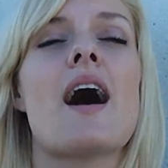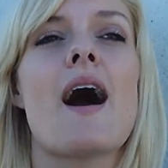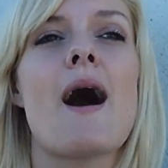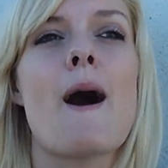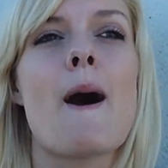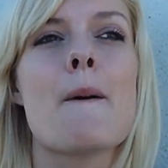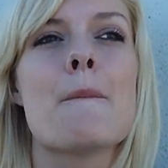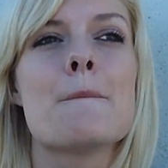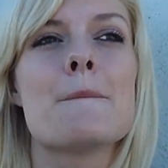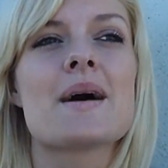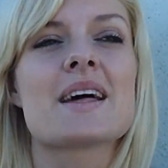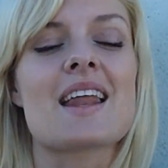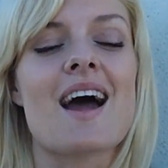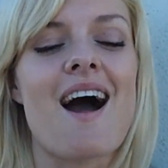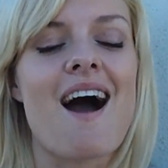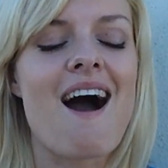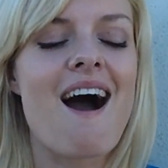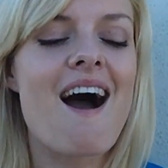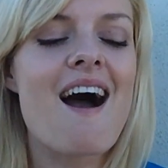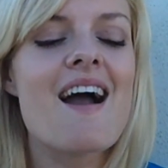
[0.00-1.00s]
But
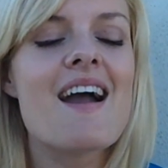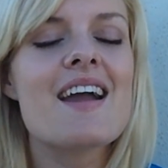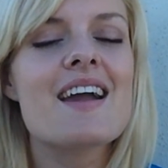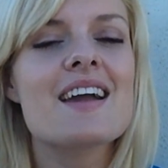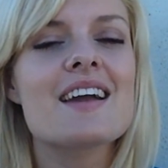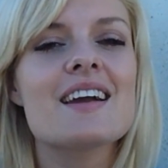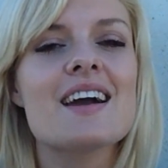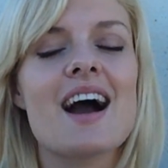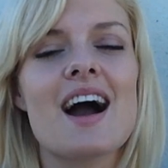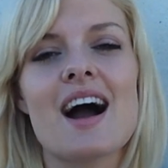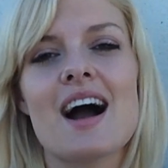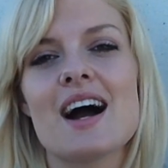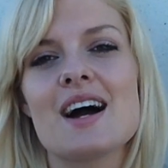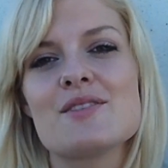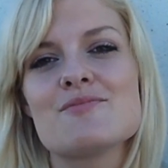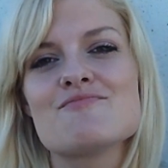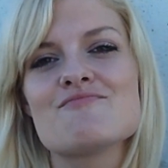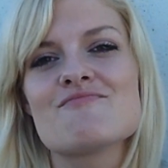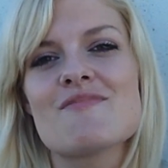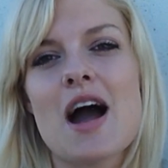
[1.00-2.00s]

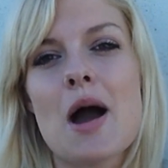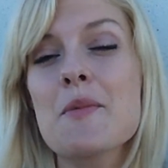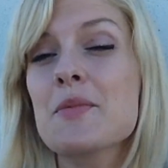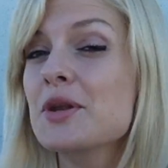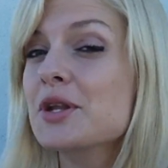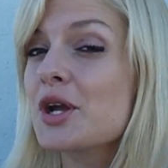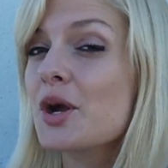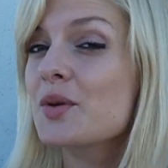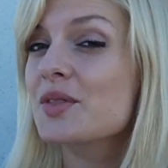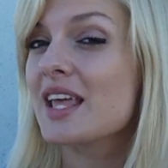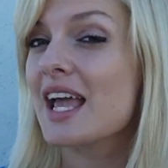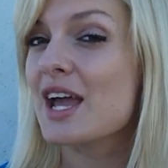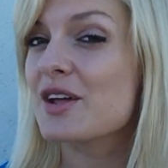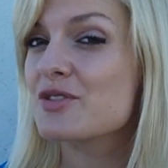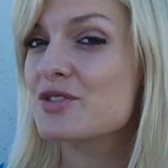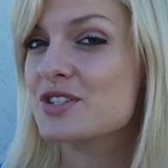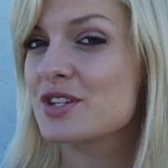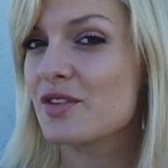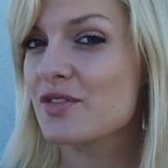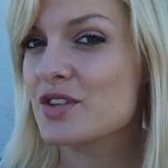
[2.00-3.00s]
I'm going to go with
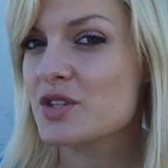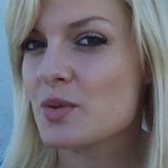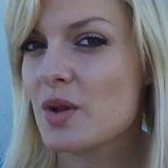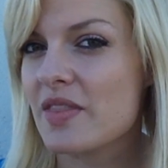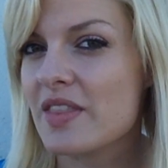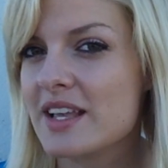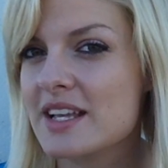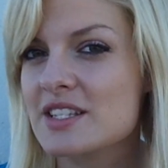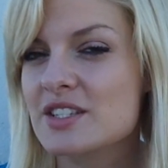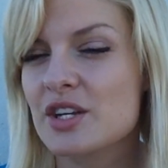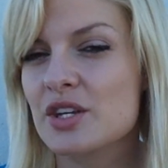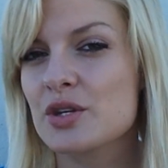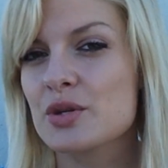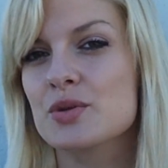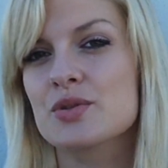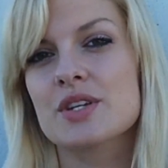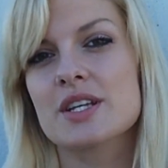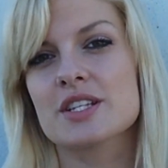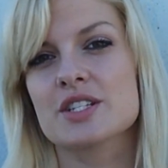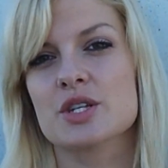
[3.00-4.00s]
Anderson on this one. I think he's going
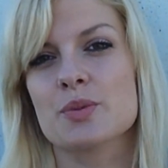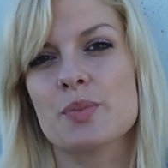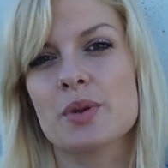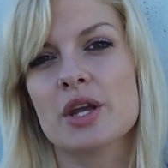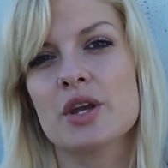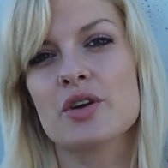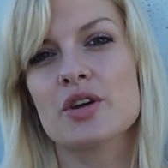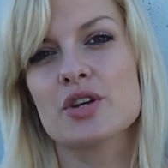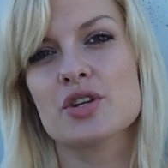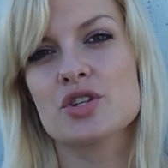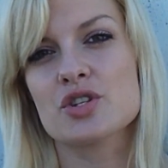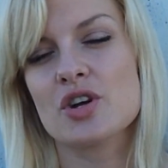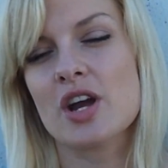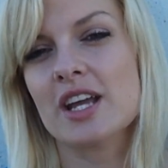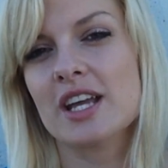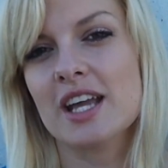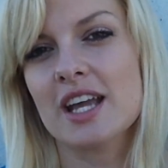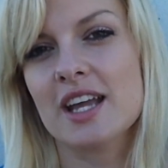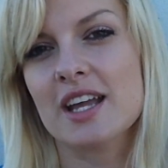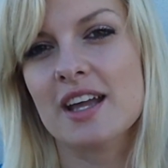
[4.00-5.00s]
to use his superior
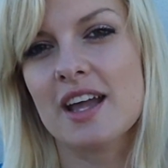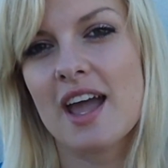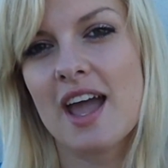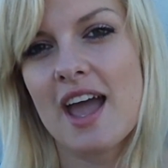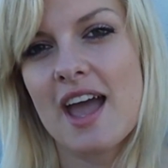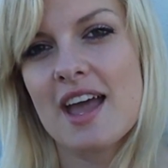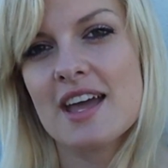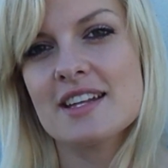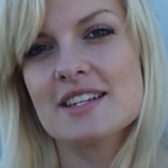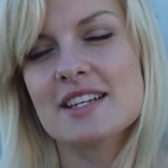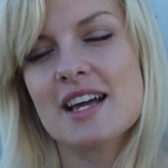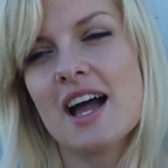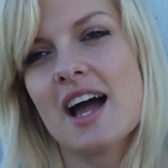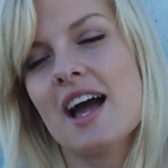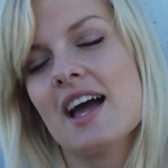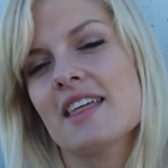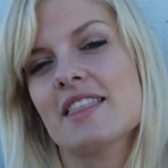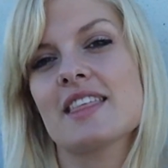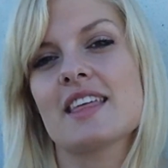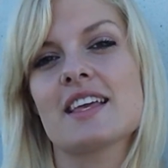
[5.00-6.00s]
striking, and
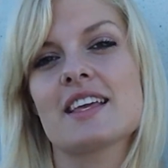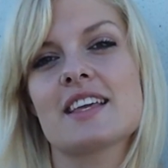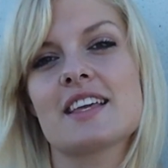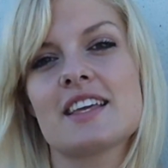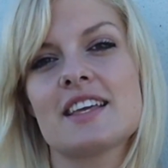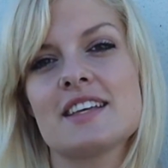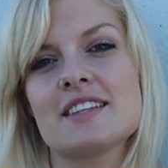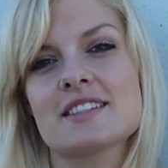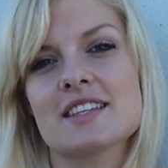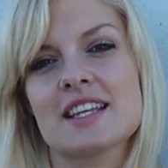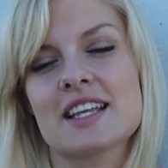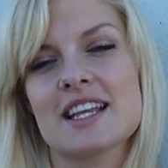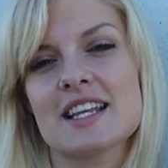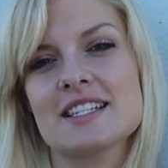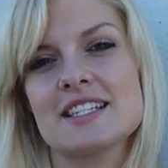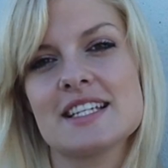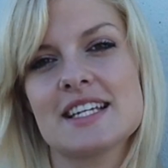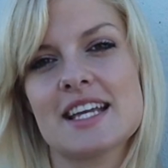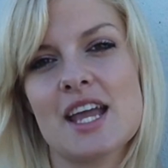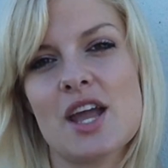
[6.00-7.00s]
I think he's going
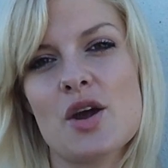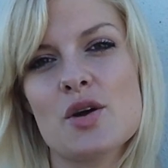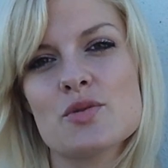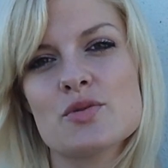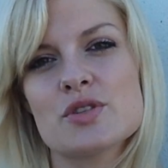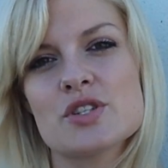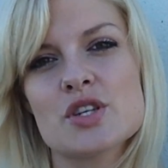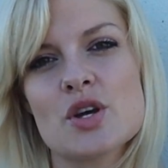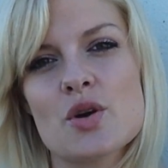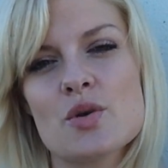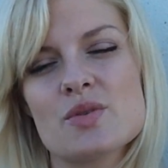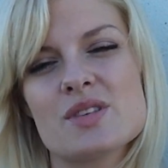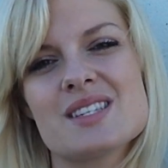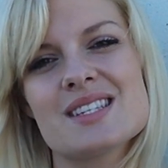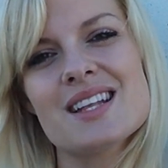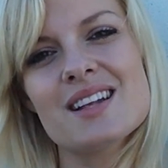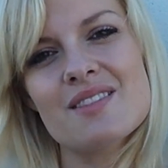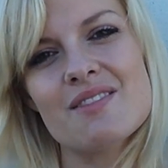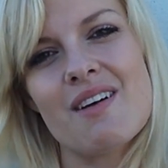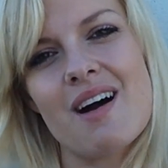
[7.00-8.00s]
to get a TKO. So
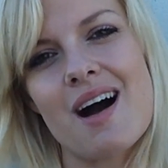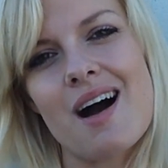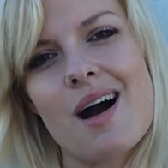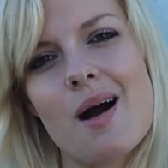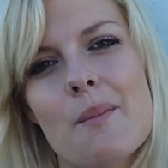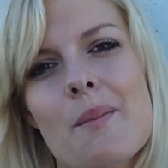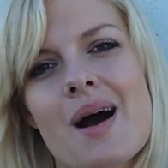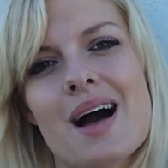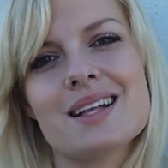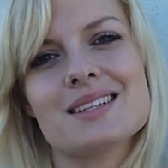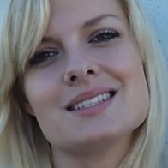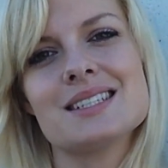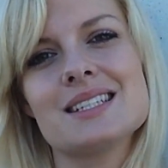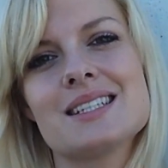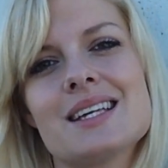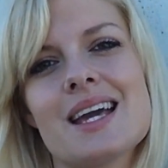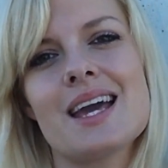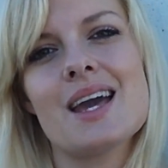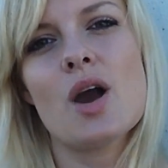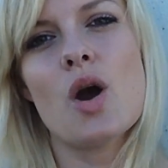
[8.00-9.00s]
Silva by
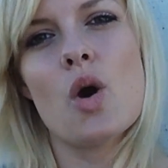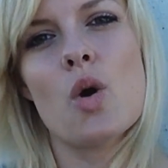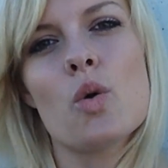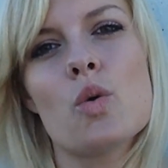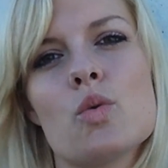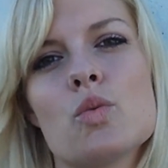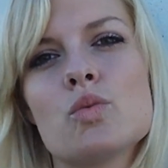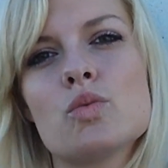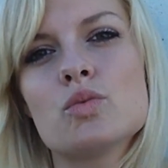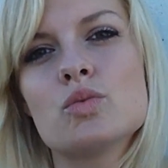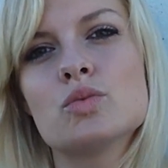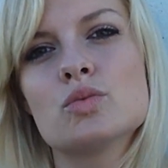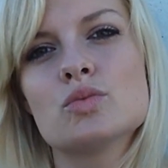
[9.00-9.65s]
TKO.